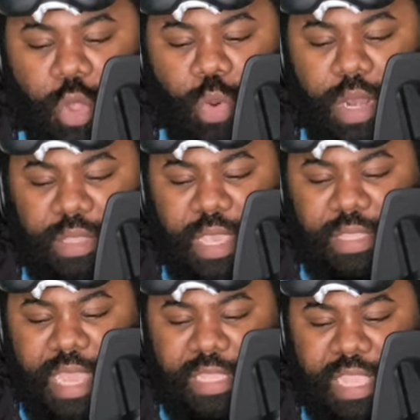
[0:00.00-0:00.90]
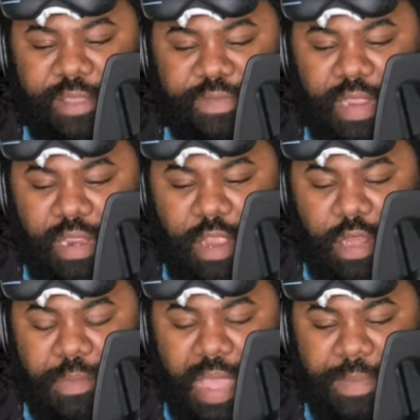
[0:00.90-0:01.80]
one of the things I definitely
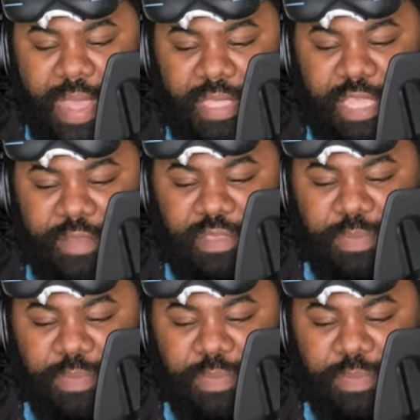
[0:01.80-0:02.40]
learned about myself